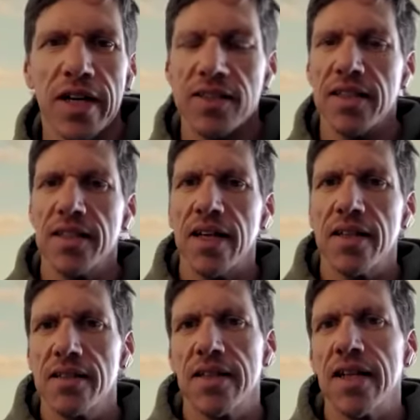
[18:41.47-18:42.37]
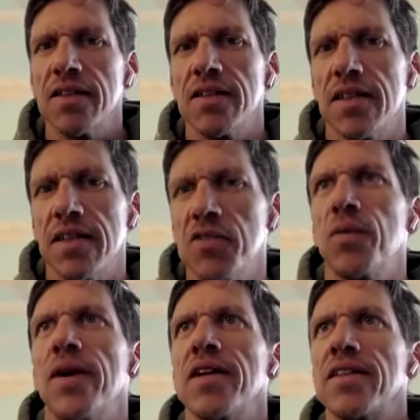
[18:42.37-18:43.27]
I think that is
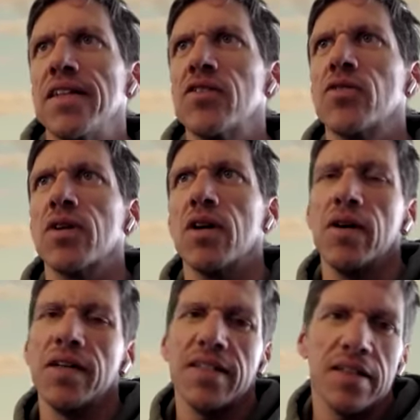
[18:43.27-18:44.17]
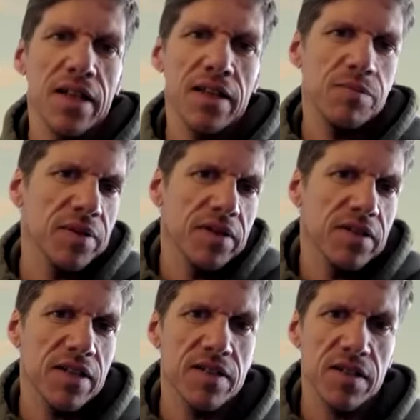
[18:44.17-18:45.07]
where it needs to go. I think that because
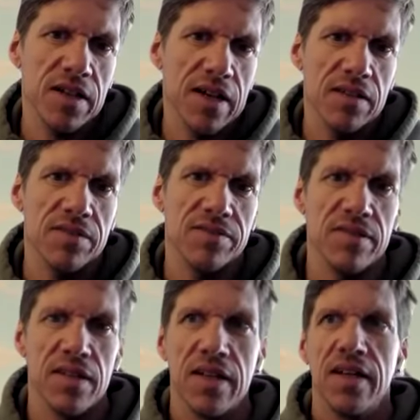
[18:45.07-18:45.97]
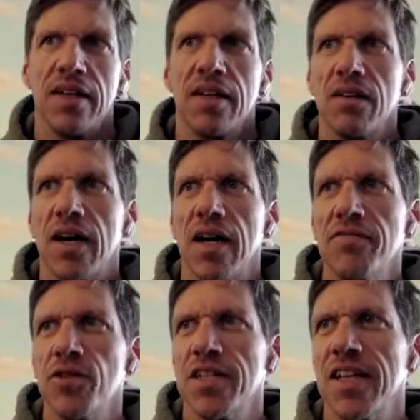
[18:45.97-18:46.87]
that's kind of,
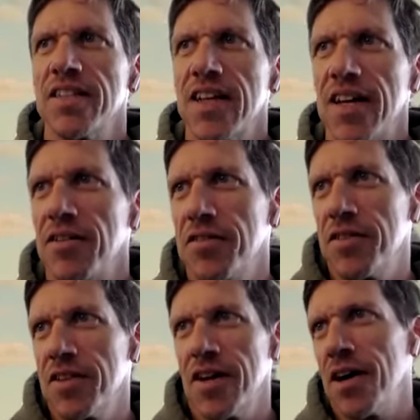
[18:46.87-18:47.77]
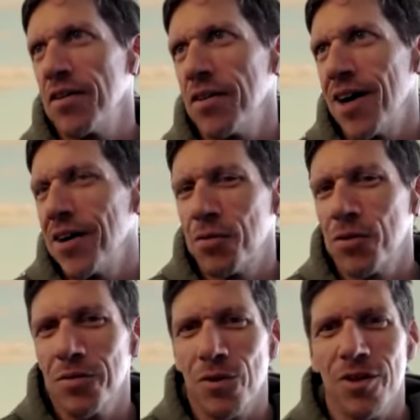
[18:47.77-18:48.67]
unfortunately, that's kind of how the
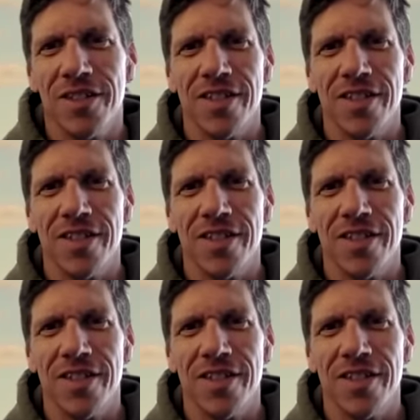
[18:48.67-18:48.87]
world works.